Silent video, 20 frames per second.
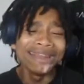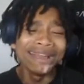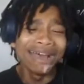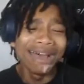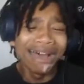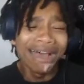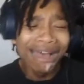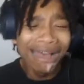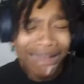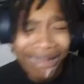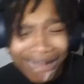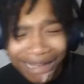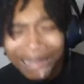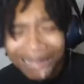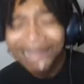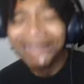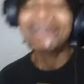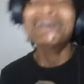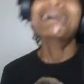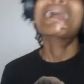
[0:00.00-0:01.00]
Uh,
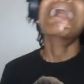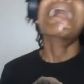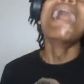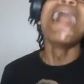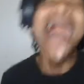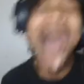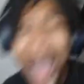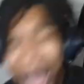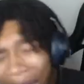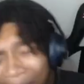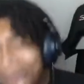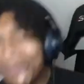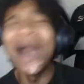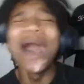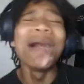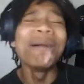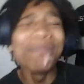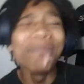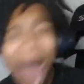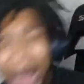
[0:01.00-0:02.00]

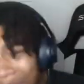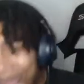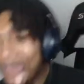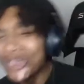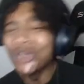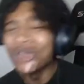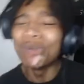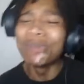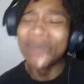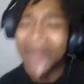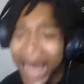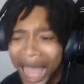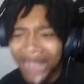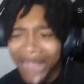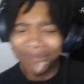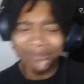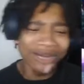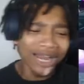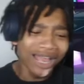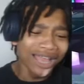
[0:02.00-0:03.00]
oh, mommy, you
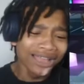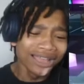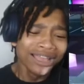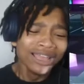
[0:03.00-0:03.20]
blocked, bro.